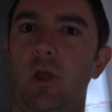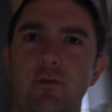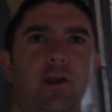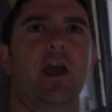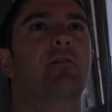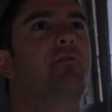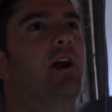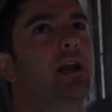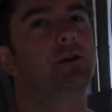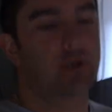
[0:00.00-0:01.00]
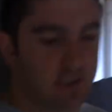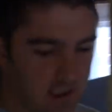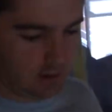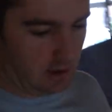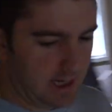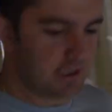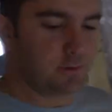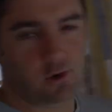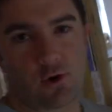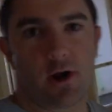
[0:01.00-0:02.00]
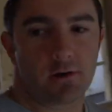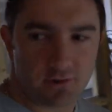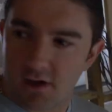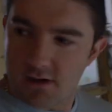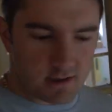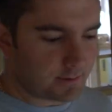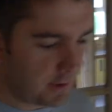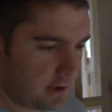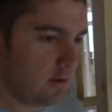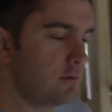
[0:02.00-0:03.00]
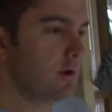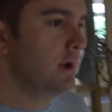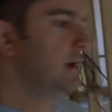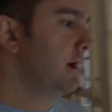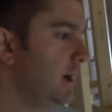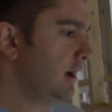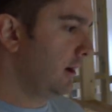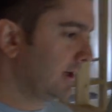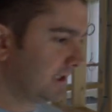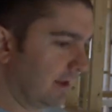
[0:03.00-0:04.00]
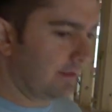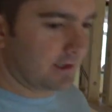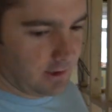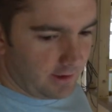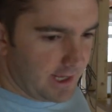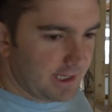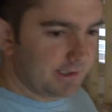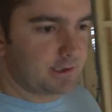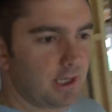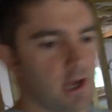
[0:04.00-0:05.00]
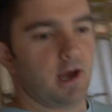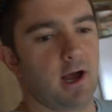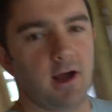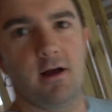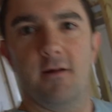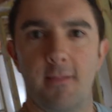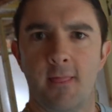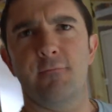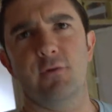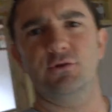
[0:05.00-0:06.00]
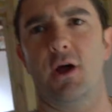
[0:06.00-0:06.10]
So yeah, fairly interesting. I like this. When I got here, I was like, oh, that's pretty cool. Uh, I like seeing things like this. It uh, feels